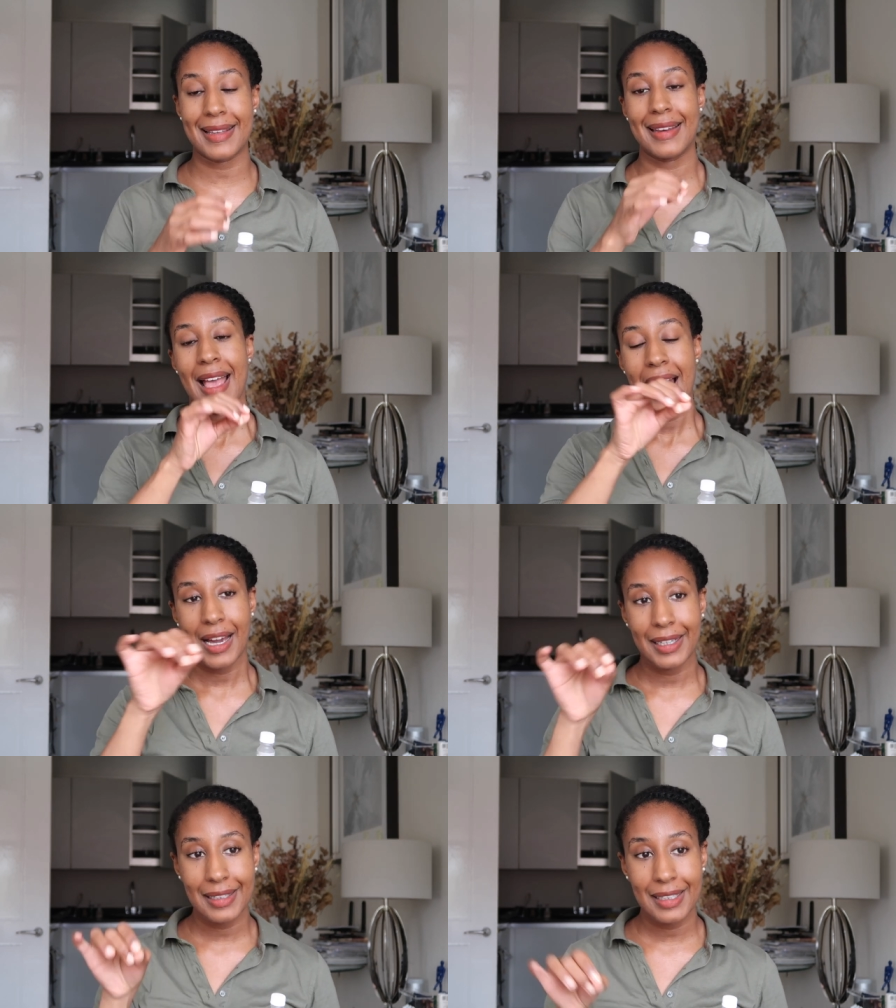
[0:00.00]
And
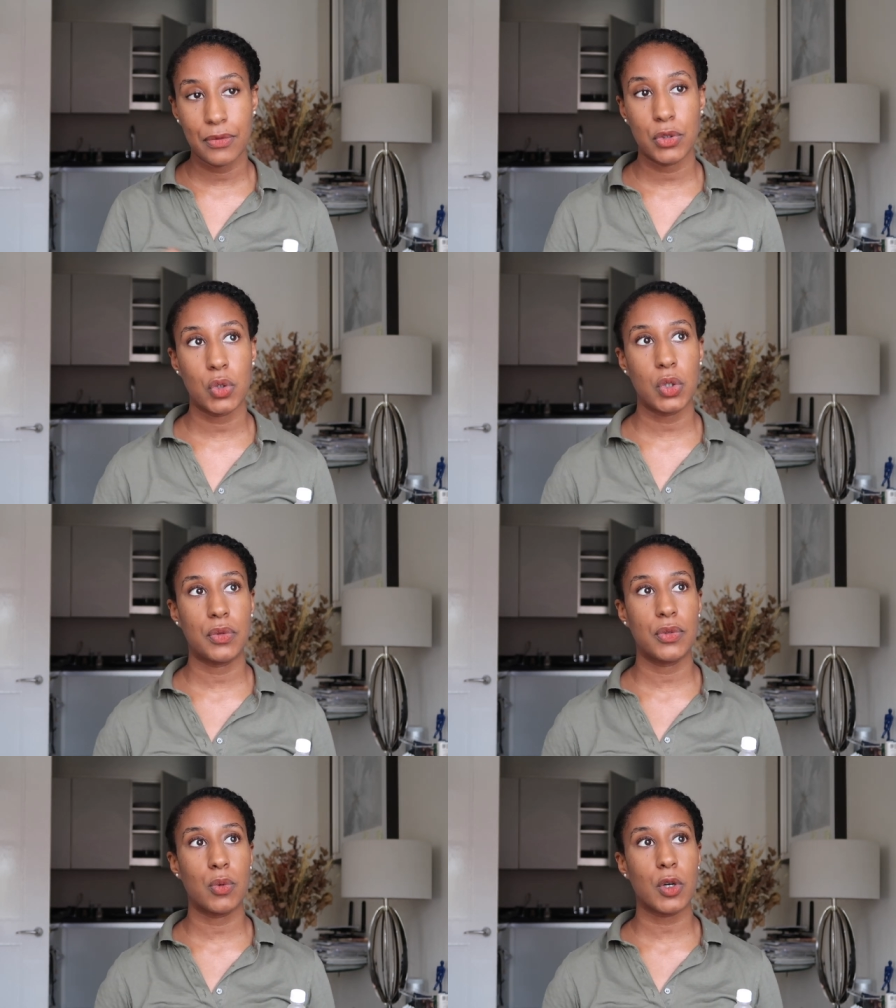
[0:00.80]
I really,
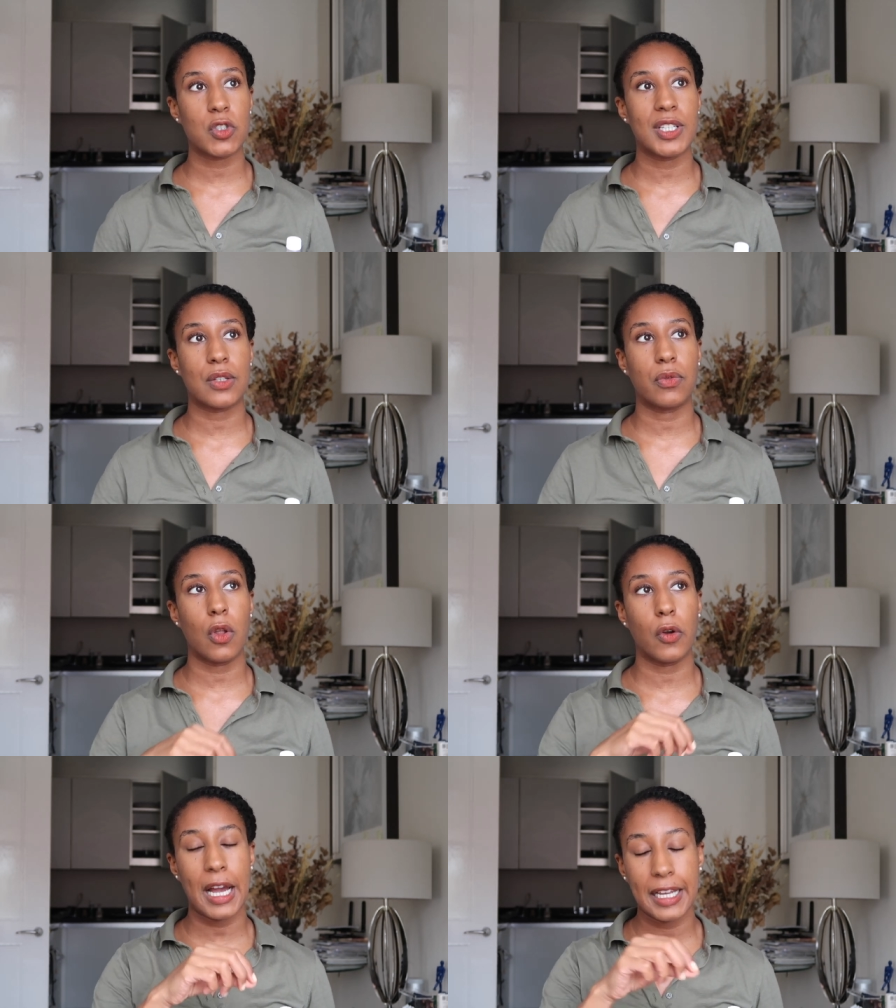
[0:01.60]
if you watch that
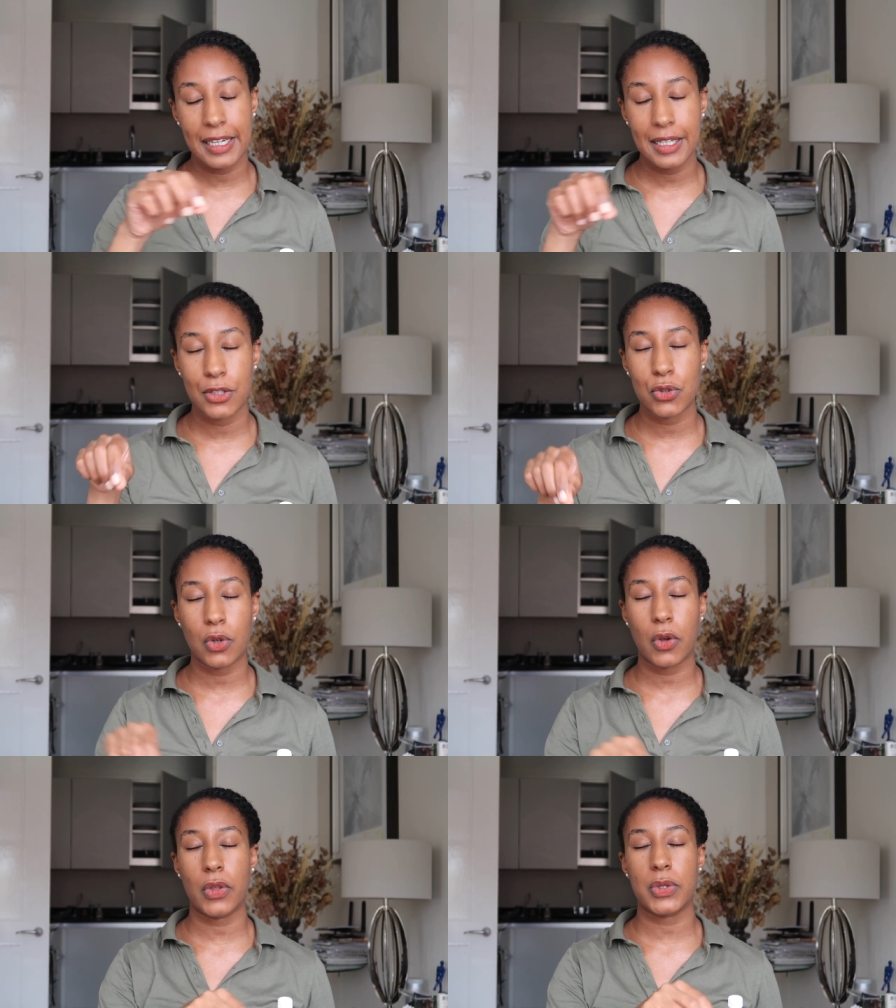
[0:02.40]
vlog, I really
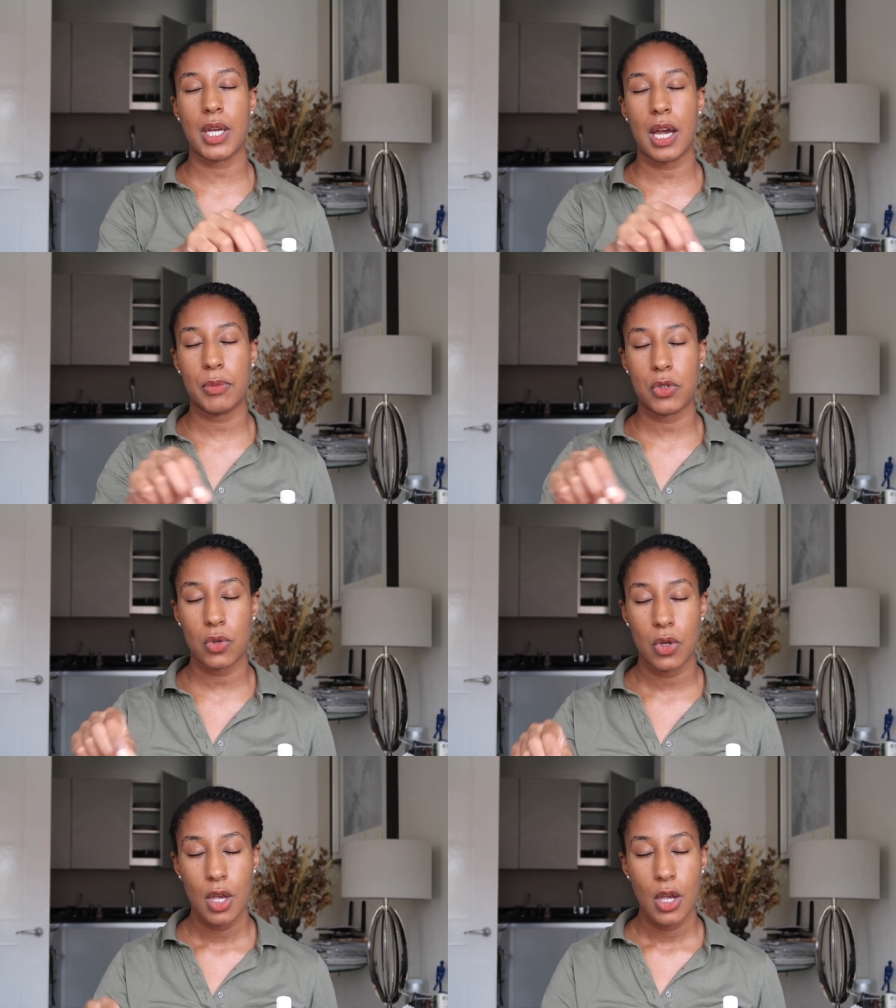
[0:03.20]
took the time
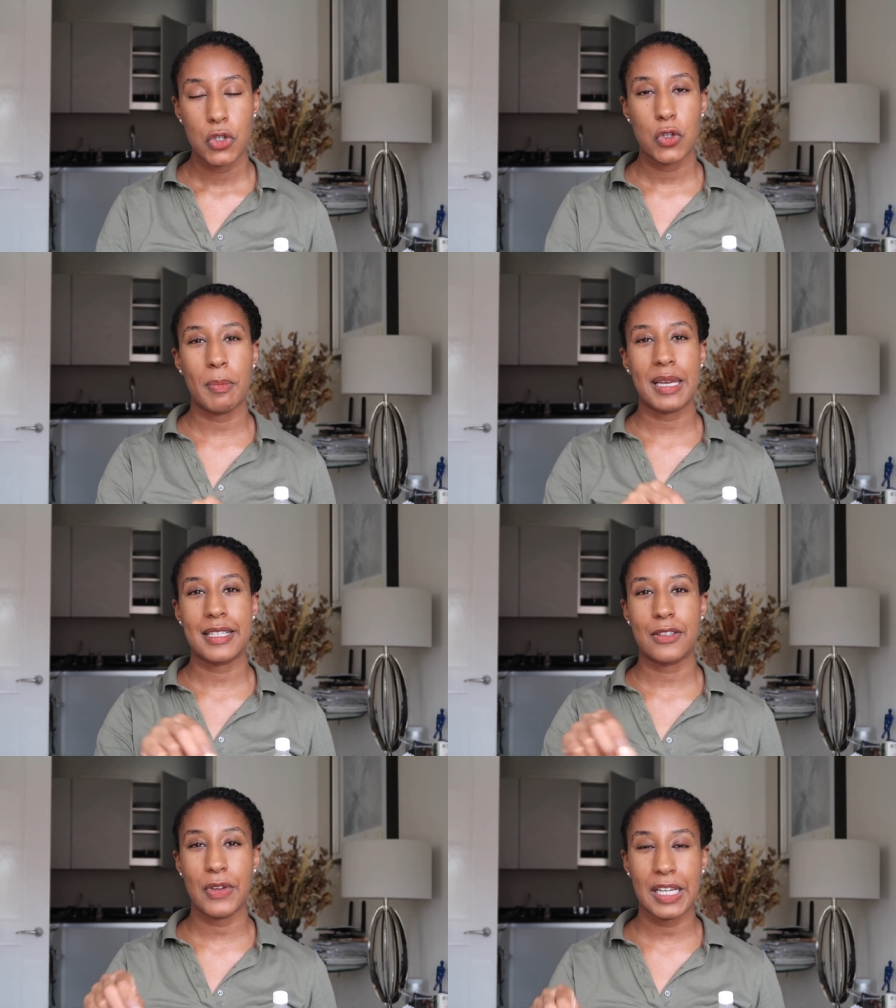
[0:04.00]
to
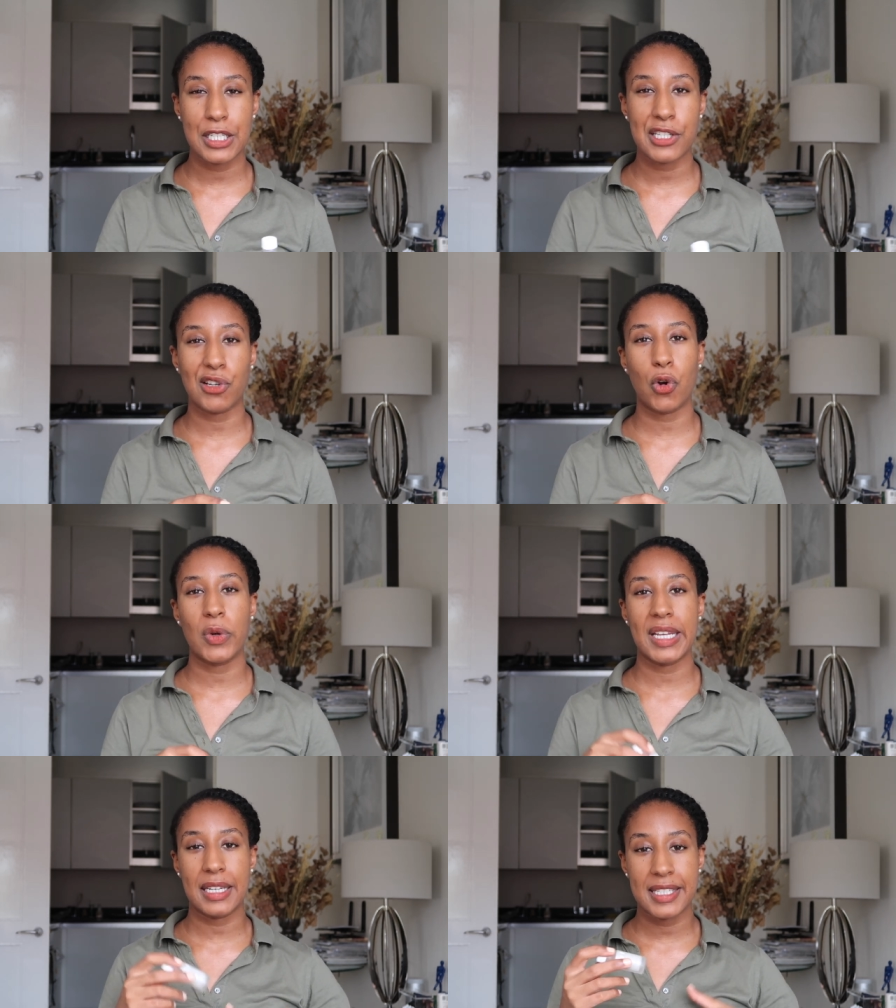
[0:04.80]
mix it very
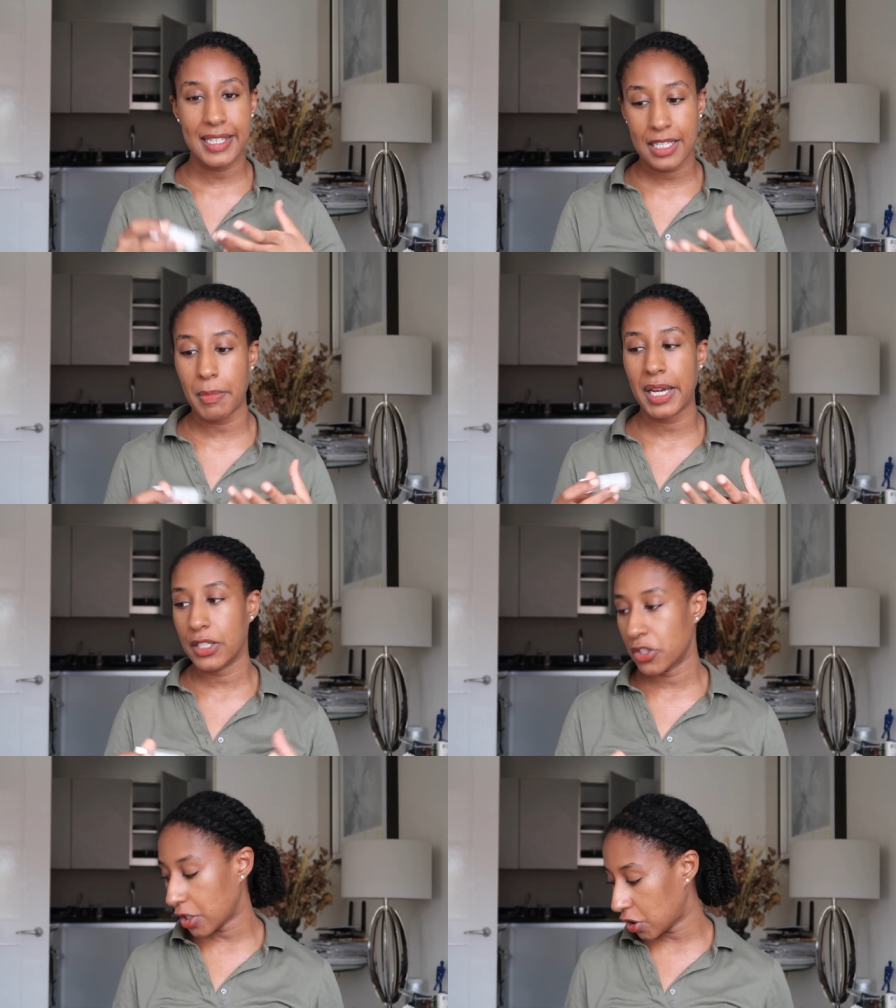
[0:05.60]
slowly and set my
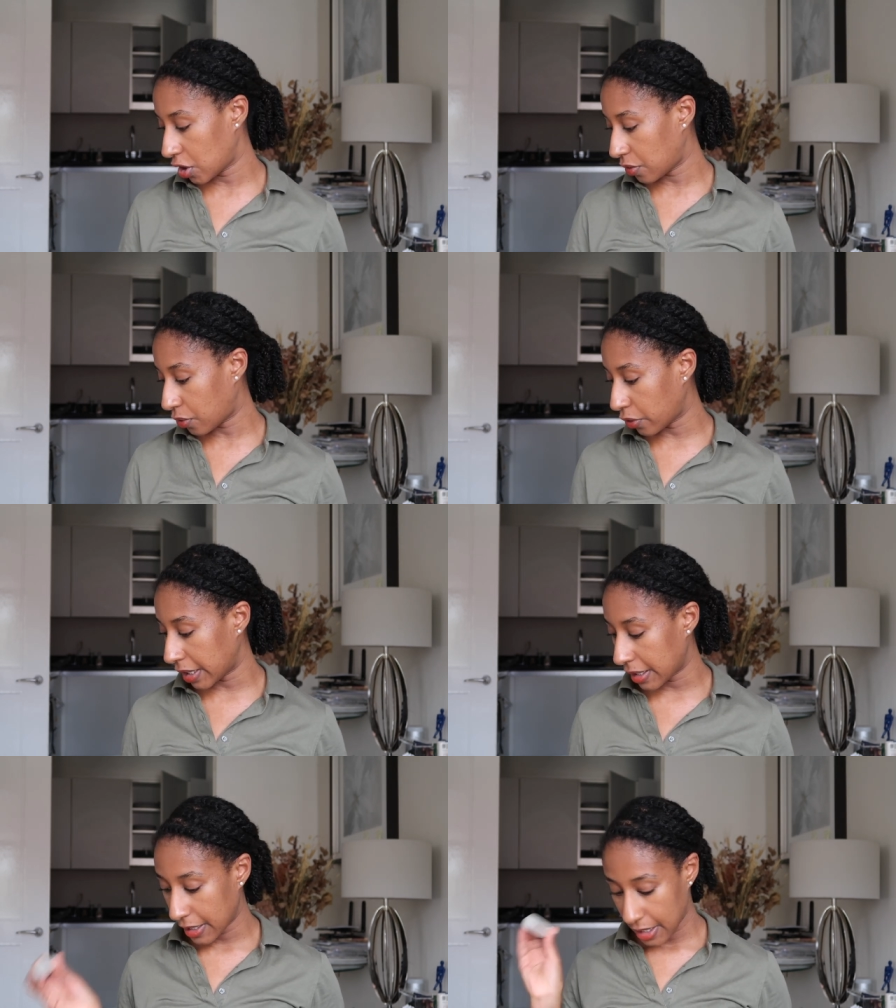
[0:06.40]
intention for it.